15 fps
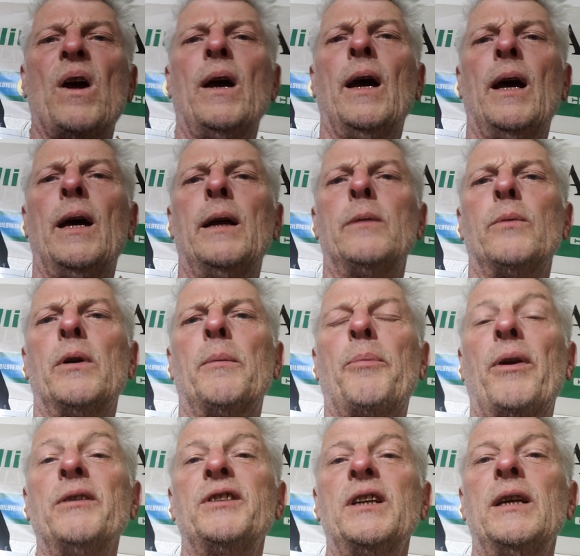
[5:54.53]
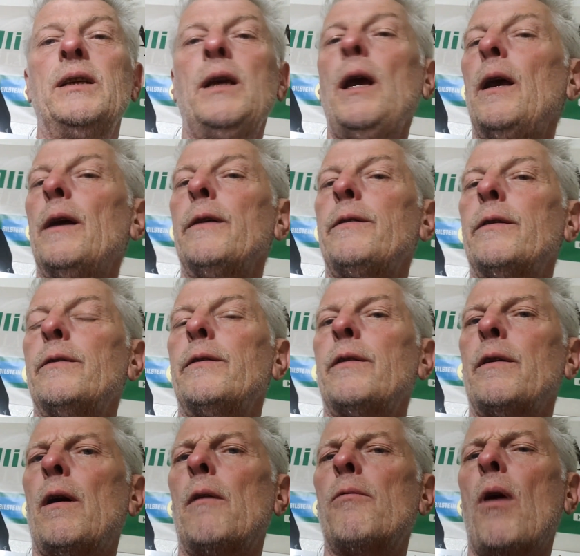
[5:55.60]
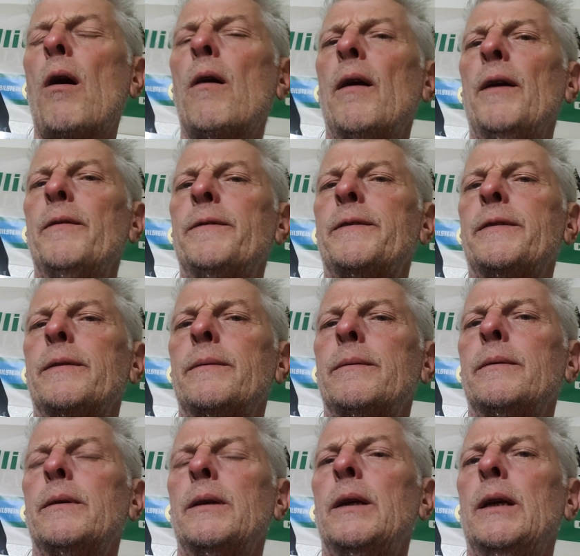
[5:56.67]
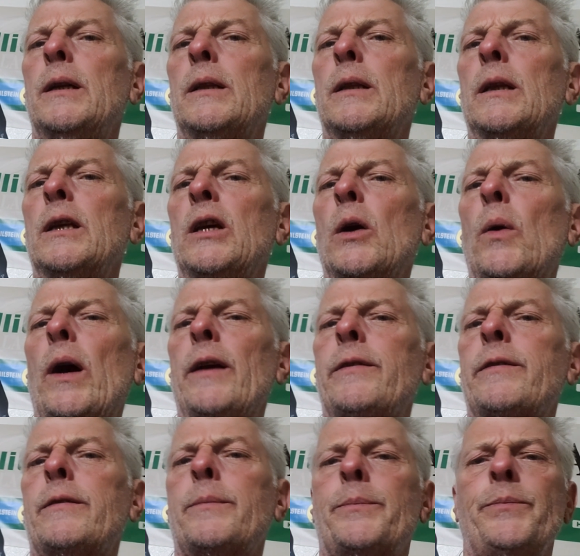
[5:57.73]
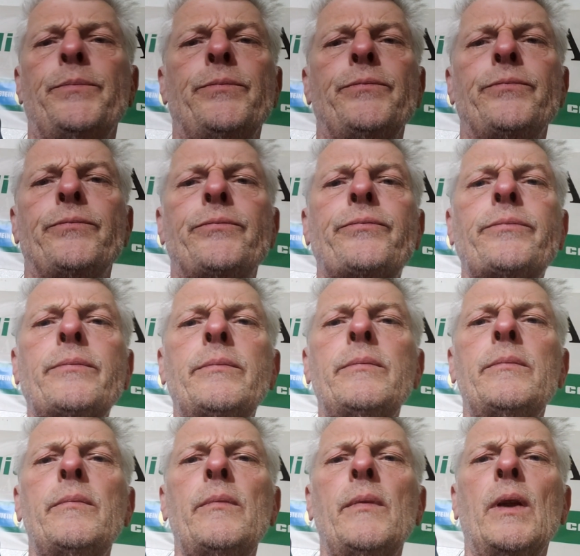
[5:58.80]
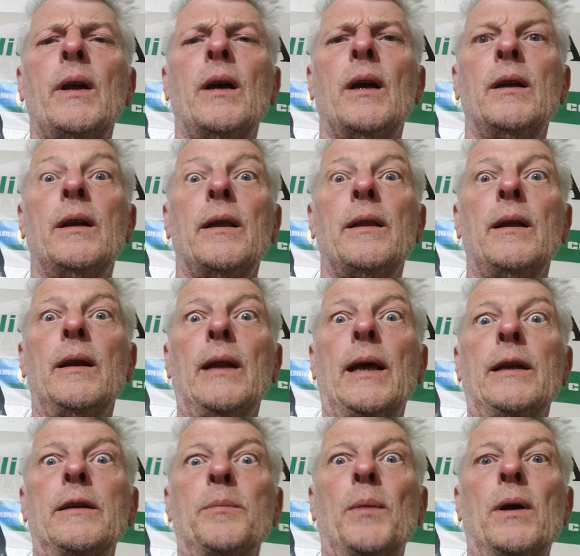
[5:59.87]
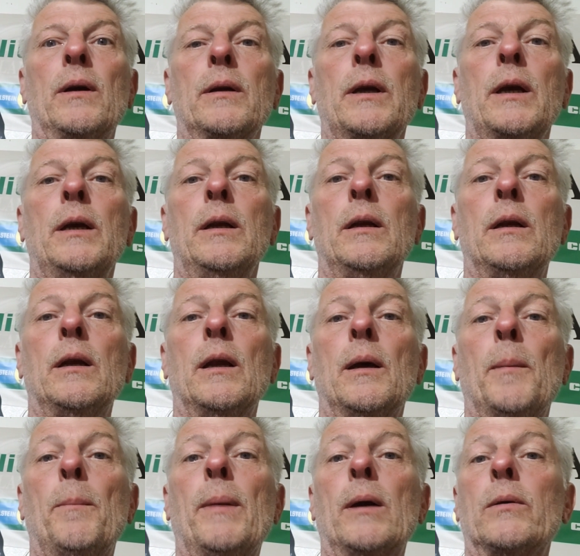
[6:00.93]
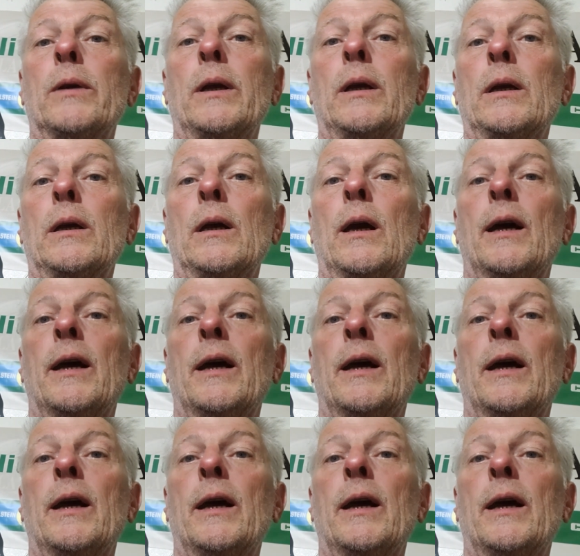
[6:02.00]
And we're approaching a year since it arrived in the US. Another landmark in building